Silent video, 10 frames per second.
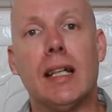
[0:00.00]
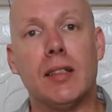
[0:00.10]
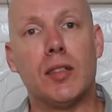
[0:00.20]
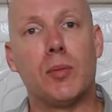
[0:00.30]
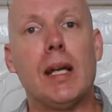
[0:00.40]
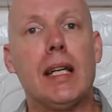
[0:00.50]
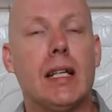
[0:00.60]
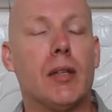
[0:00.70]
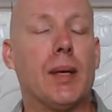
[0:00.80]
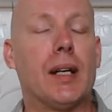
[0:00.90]
into
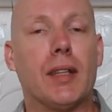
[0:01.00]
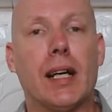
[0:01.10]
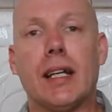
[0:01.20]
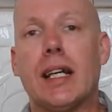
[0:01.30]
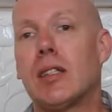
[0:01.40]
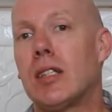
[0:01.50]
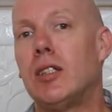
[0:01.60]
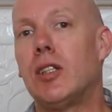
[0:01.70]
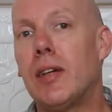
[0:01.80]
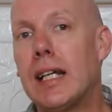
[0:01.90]
speaking about that and
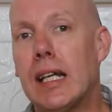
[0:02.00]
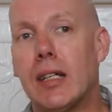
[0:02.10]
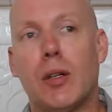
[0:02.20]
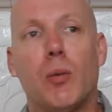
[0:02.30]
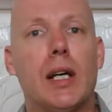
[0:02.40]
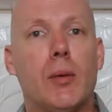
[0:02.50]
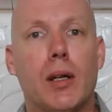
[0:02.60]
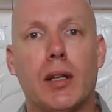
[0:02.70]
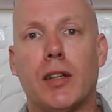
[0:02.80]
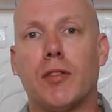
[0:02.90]
actually doing it in a way
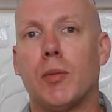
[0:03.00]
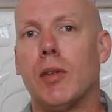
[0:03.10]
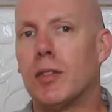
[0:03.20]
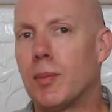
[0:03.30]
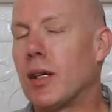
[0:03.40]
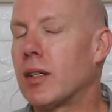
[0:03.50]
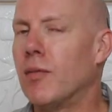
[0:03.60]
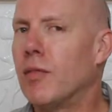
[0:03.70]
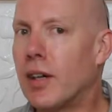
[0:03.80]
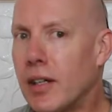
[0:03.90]
where they've
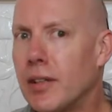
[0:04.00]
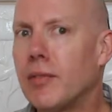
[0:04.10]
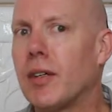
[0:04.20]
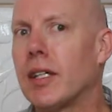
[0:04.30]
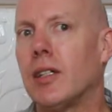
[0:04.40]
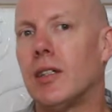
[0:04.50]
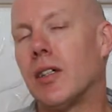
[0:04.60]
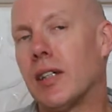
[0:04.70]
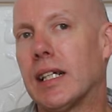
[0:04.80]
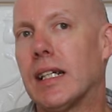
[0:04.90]
spoken very
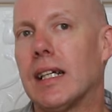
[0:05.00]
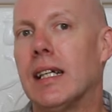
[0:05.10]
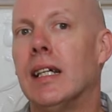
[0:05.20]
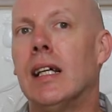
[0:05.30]
concretely